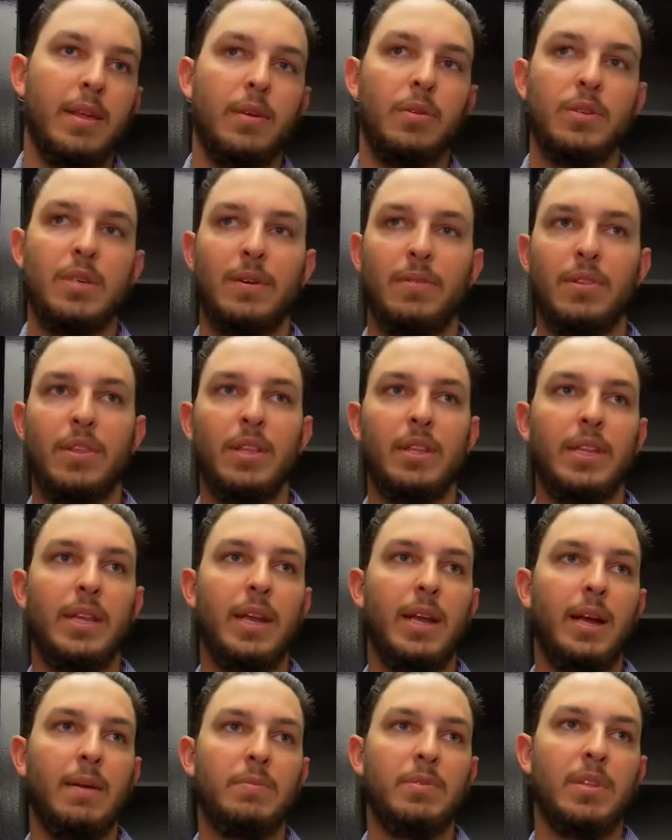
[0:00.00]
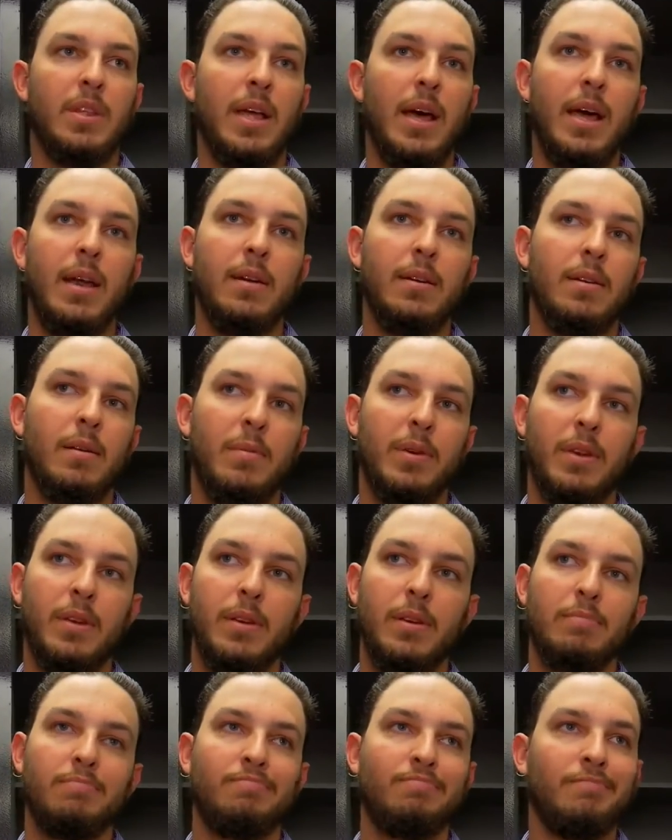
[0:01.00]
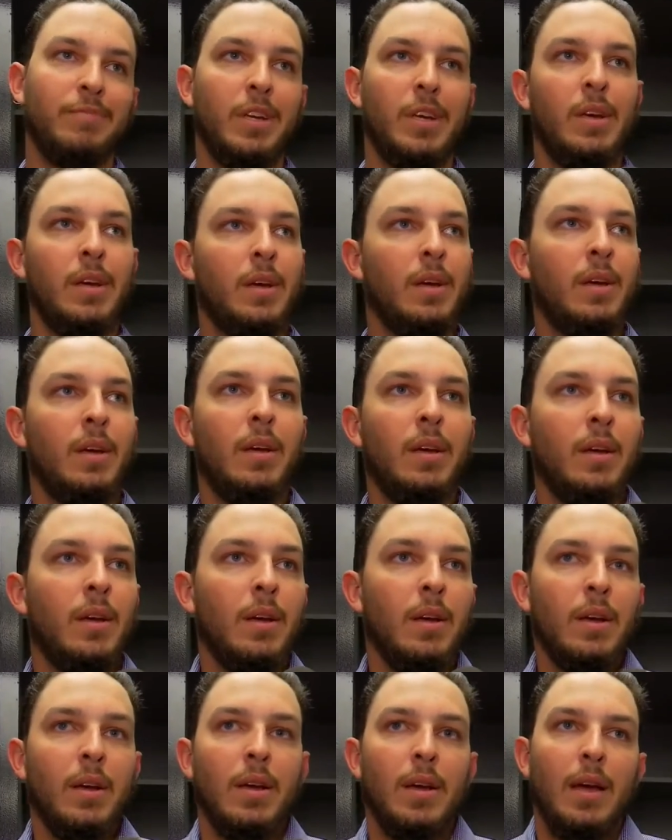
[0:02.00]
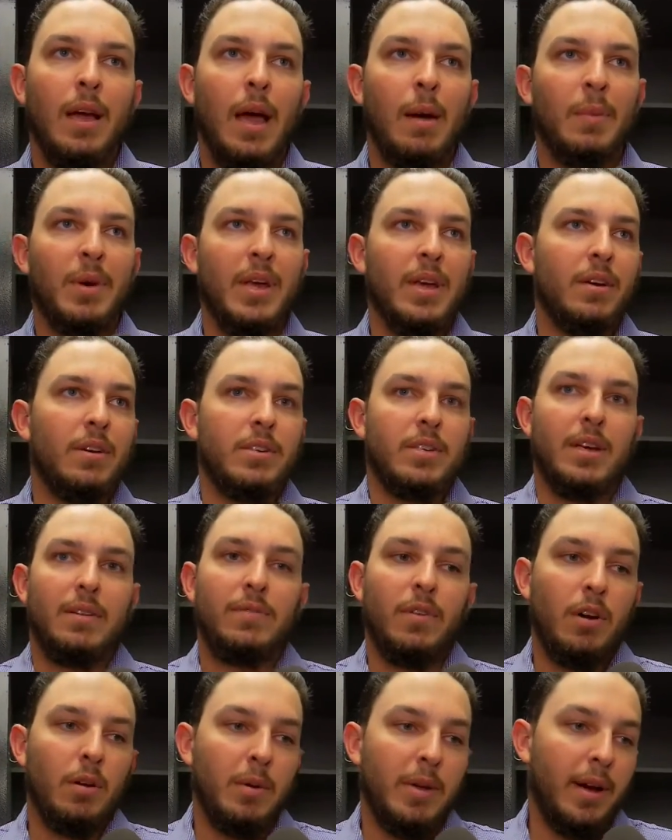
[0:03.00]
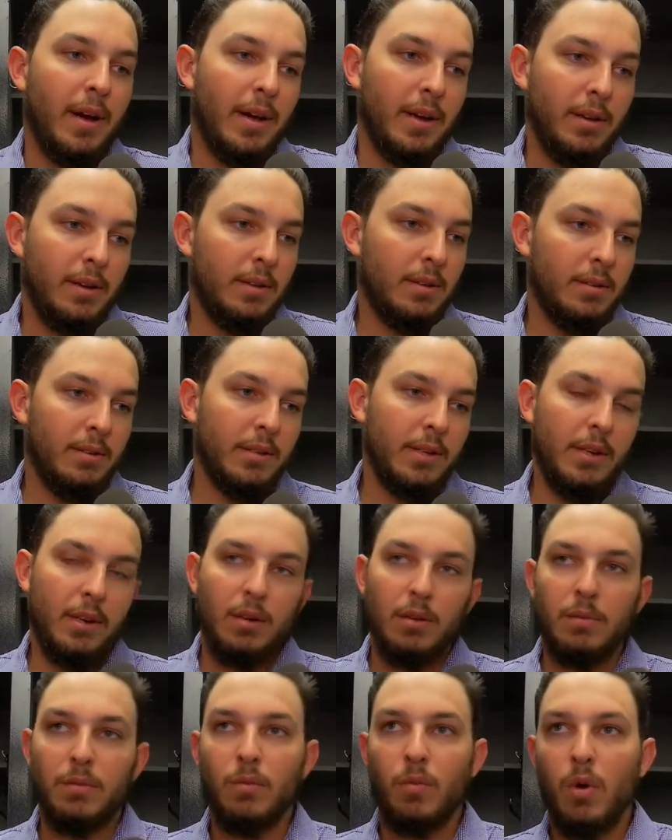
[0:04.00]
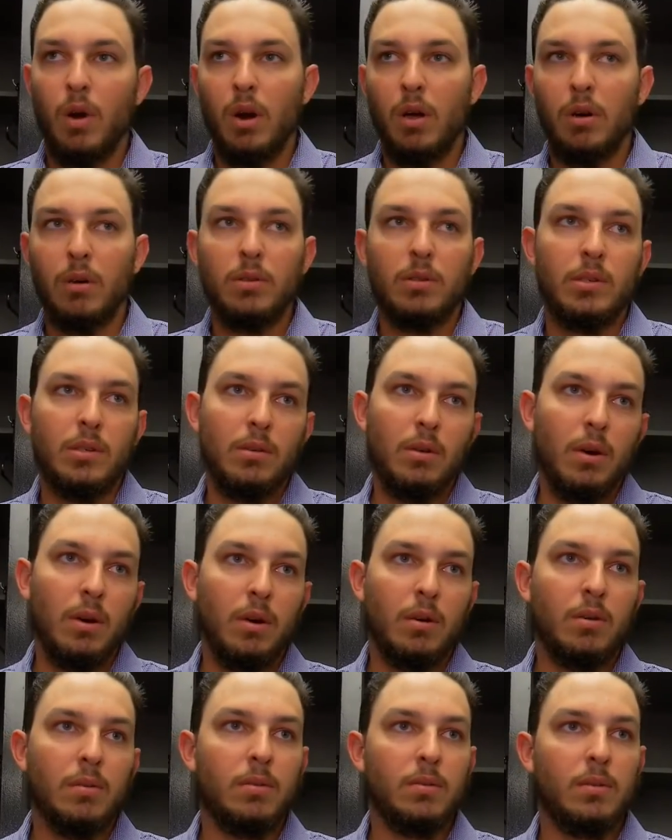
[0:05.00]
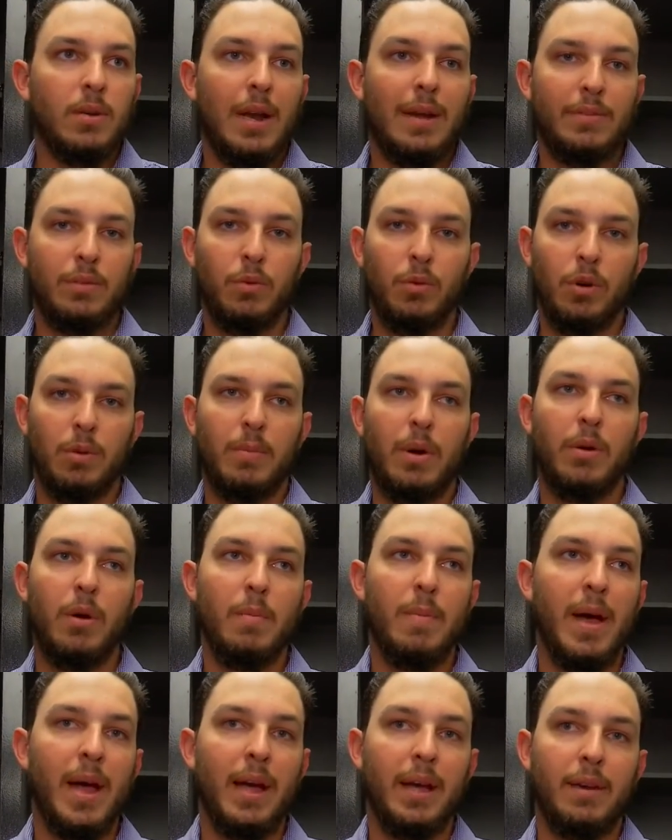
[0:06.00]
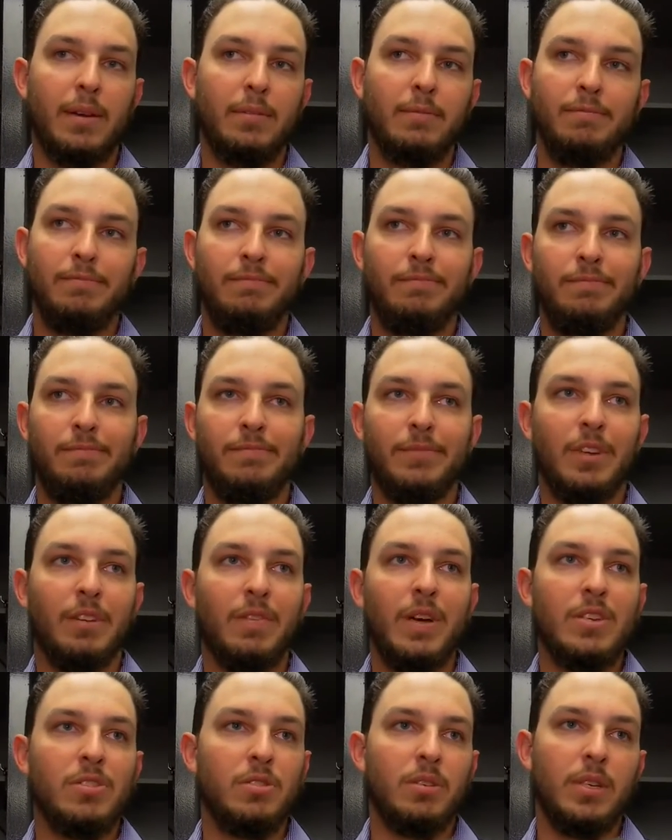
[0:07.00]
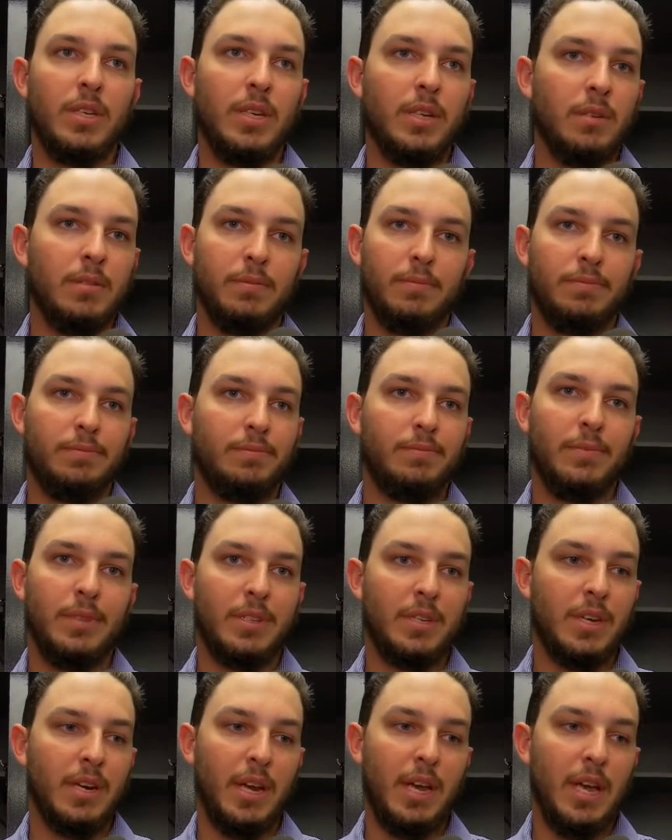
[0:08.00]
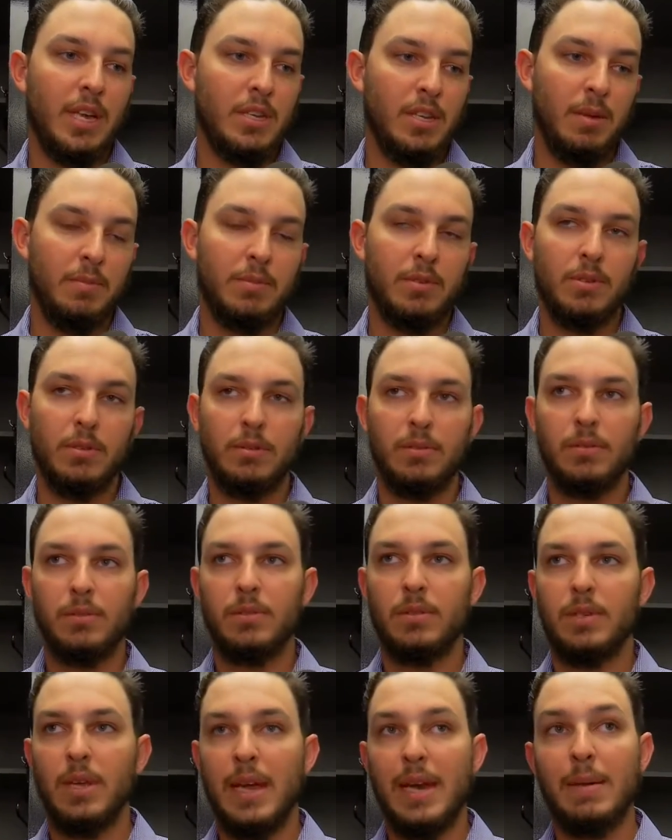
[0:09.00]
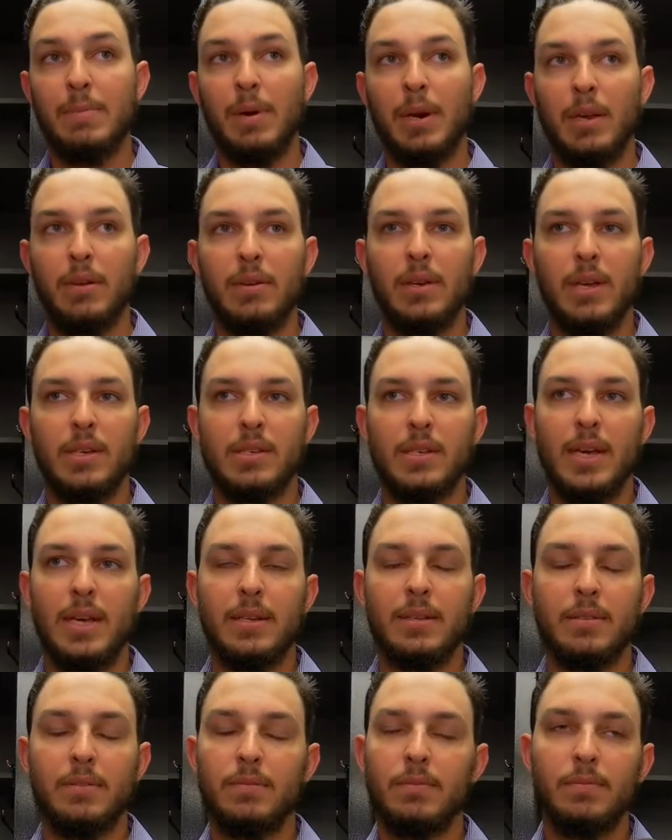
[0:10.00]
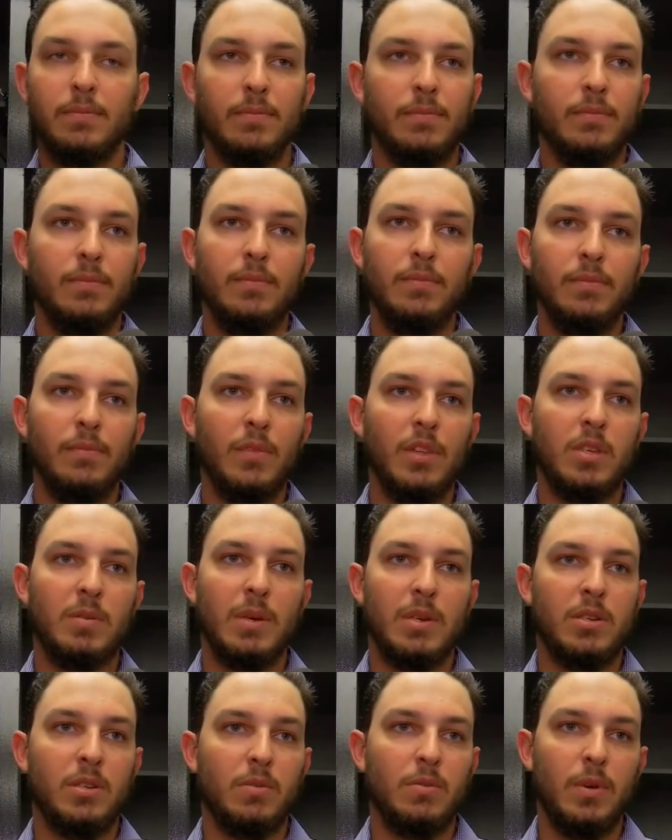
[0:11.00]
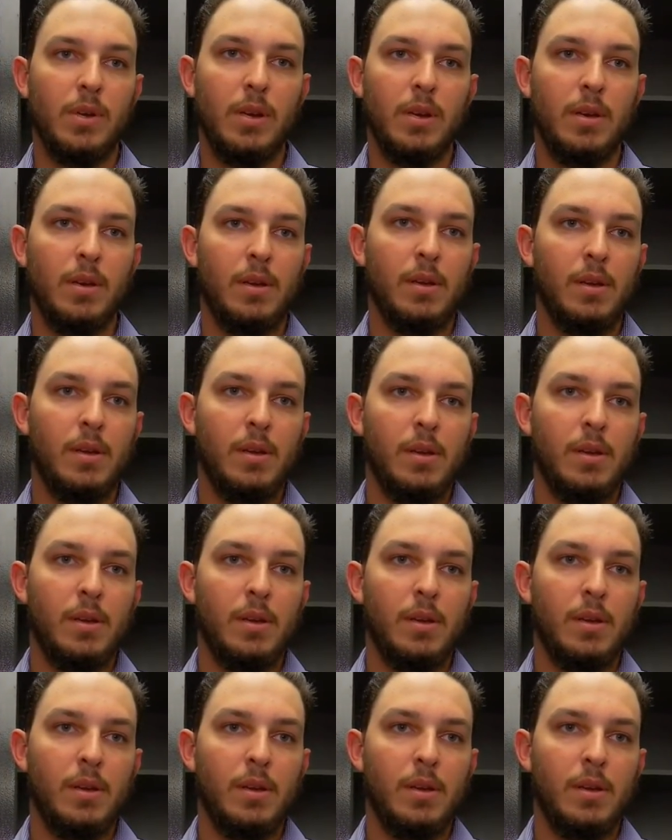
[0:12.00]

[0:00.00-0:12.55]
think it was everything leading up to that. And how many hitters I fall behind, you know, 1-0, 2-0, and have to work my way back. And eventually it's going to catch up to anybody who does that. And especially when,